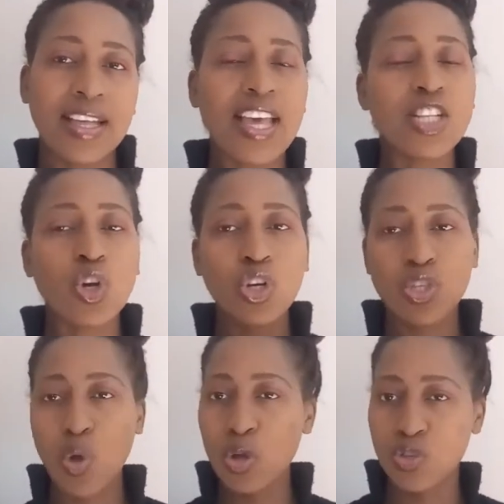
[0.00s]

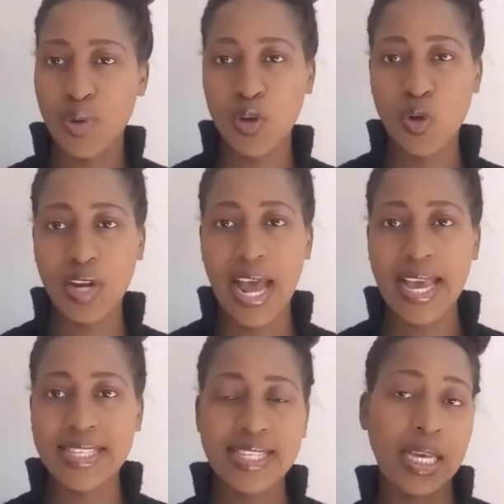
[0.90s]
it's also
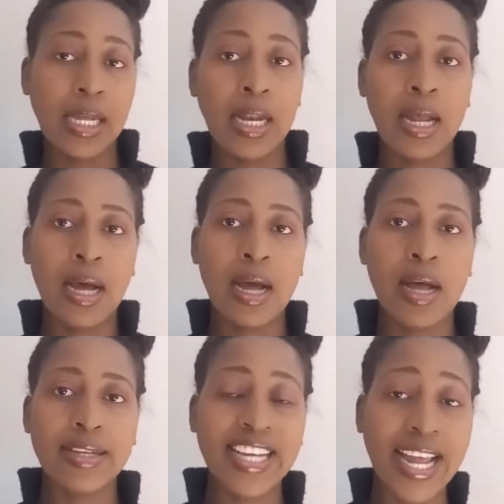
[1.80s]
recognized in
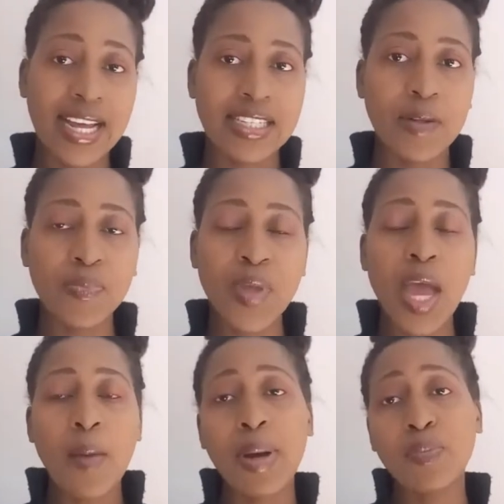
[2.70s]
Canada.
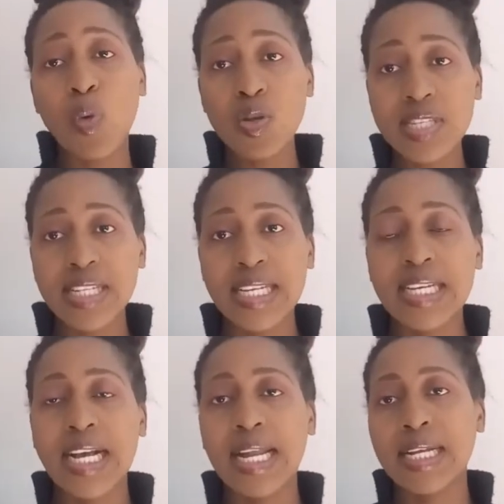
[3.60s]
But mostly
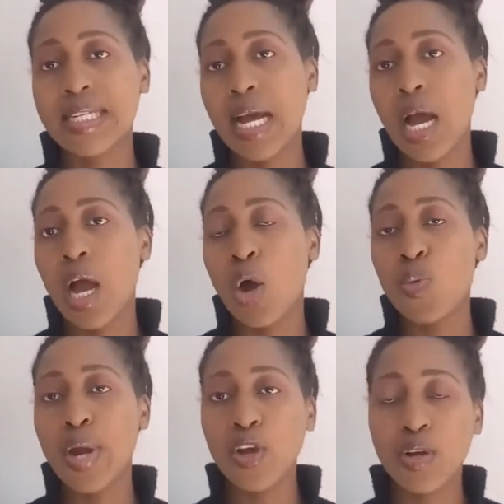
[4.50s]
Canada
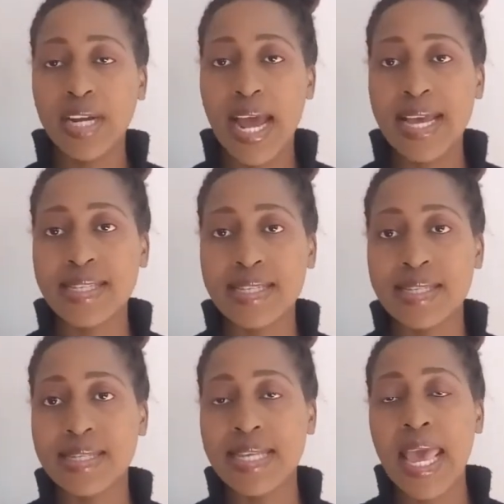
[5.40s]

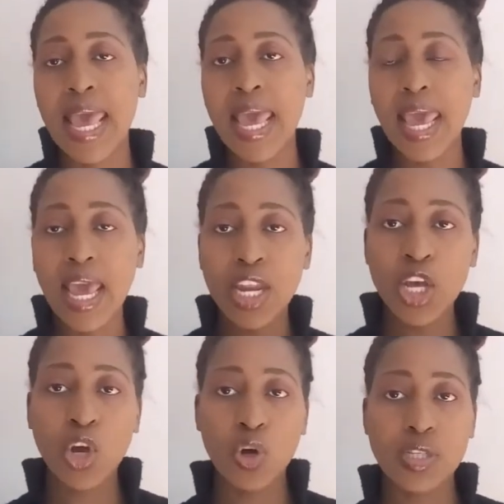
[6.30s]
recognizes any
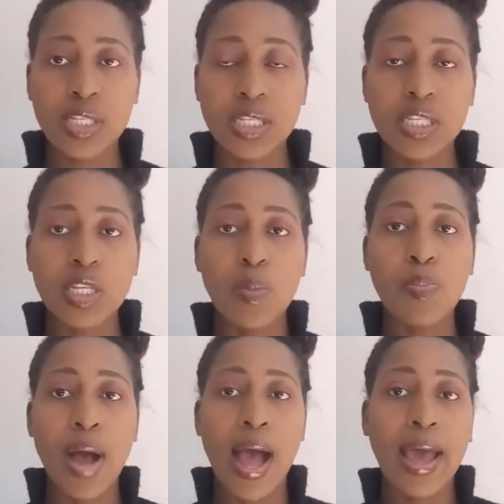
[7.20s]
courses
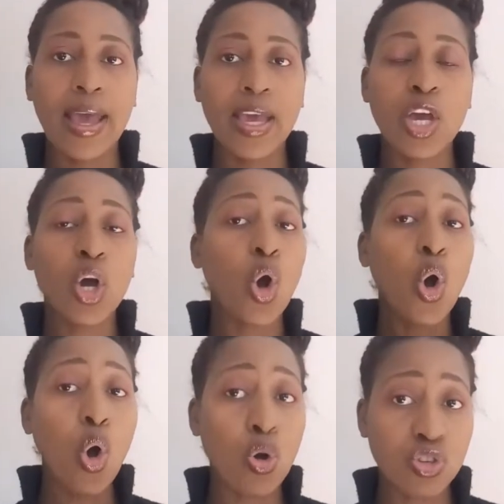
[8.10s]
by
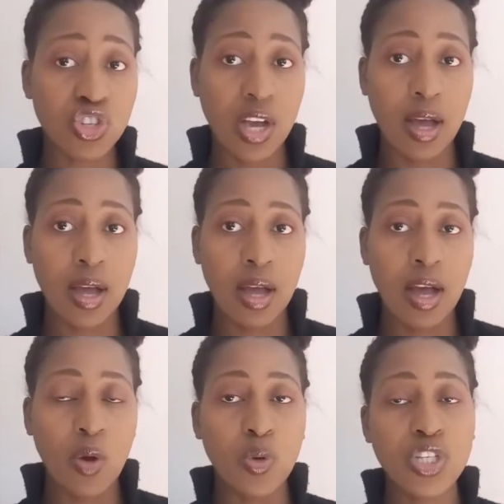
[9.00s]
OSHA,
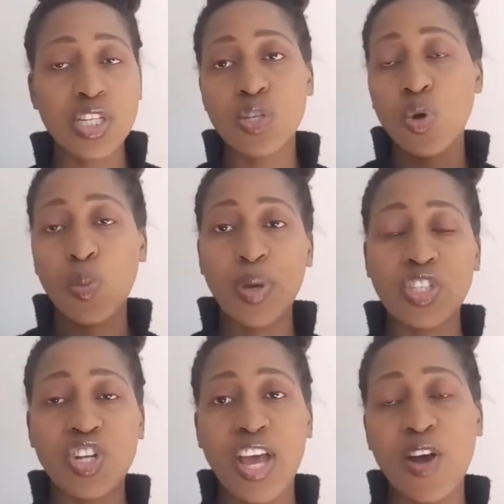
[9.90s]
which is
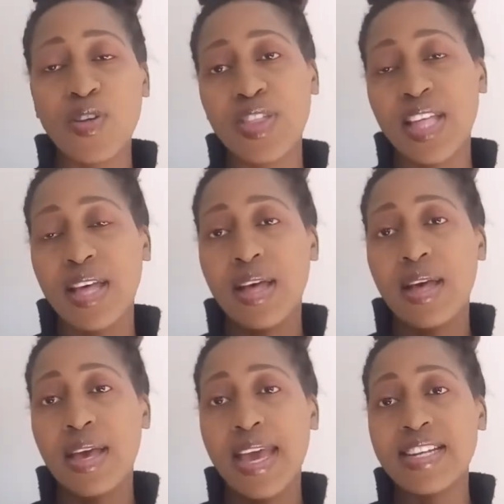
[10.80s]
Occupational Health
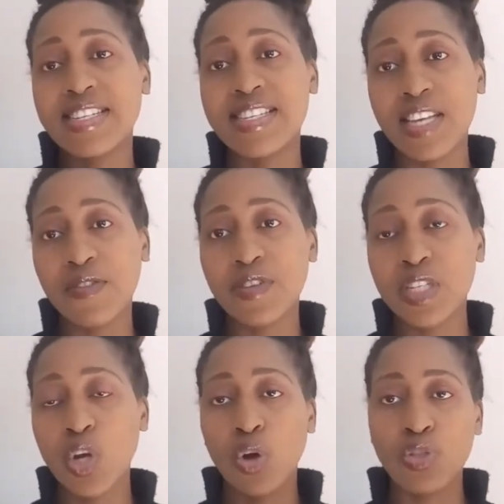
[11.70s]
and
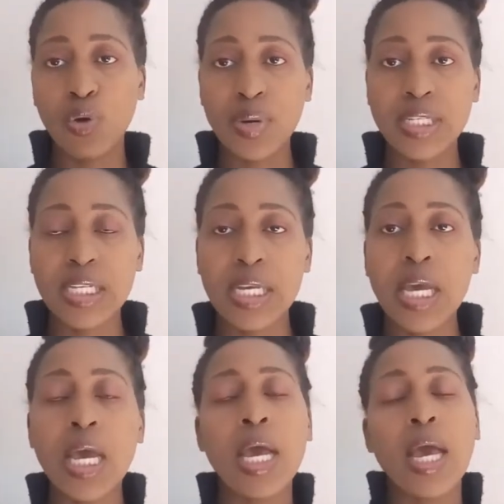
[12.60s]
Safety Authority.
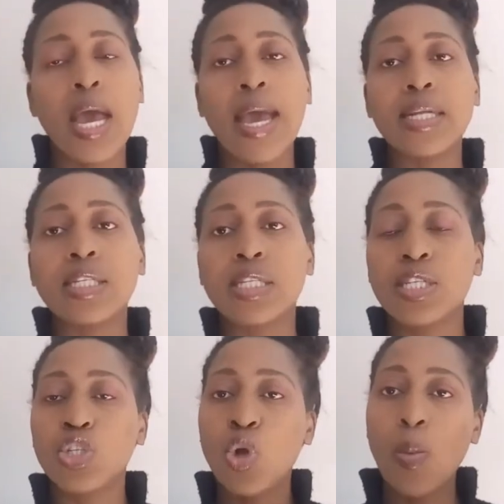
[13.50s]
And
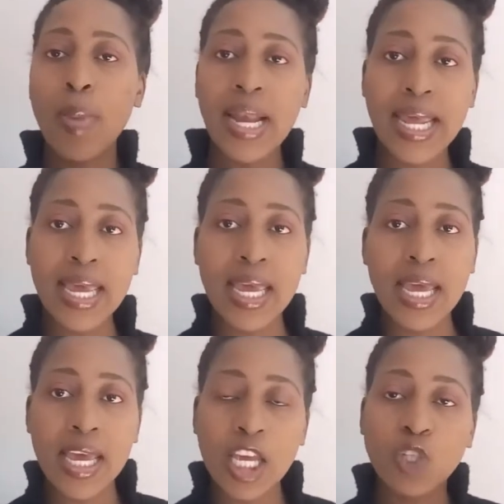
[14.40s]
normally
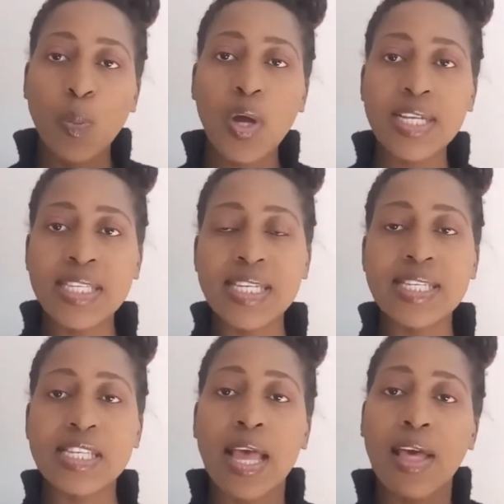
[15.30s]
it
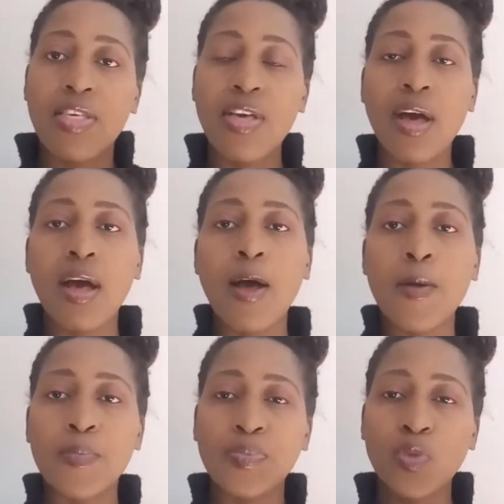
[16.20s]
policies
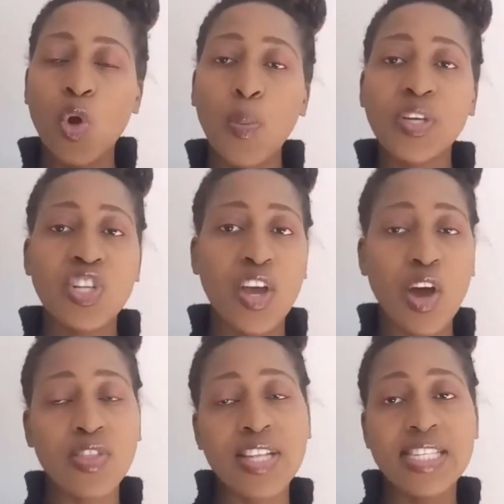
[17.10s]
occupational
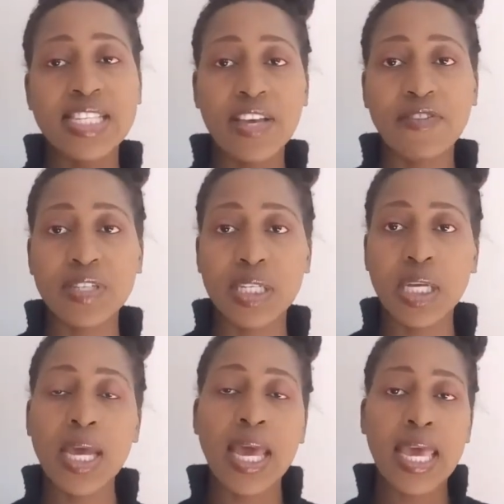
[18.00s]
health and
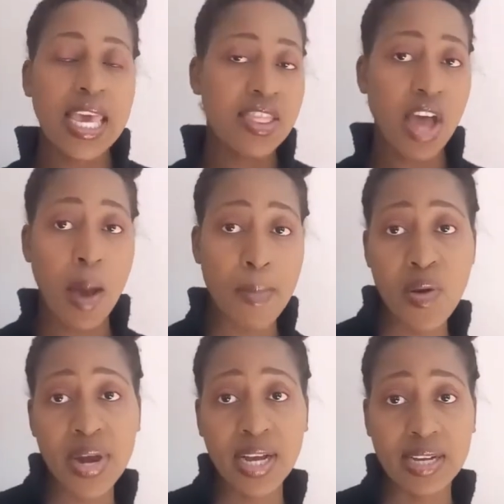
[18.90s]
safety in the
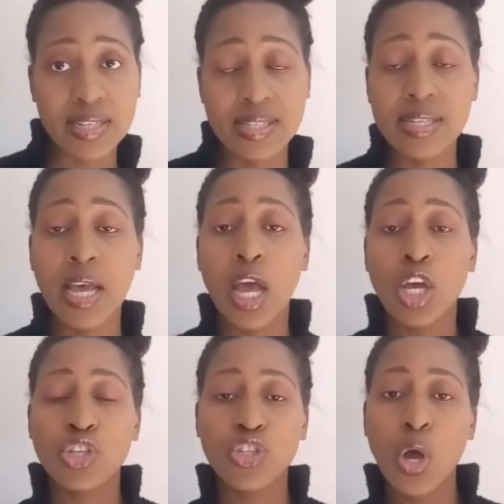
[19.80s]
Americas.
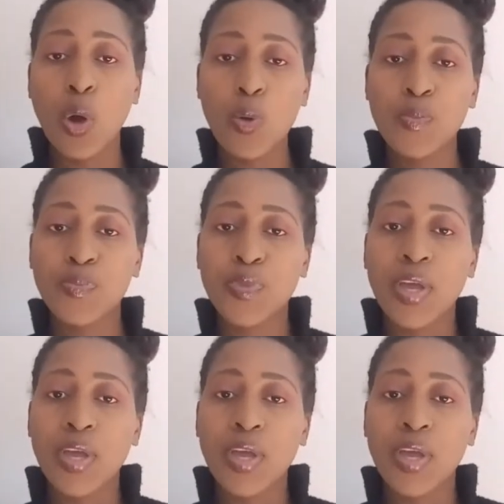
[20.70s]
So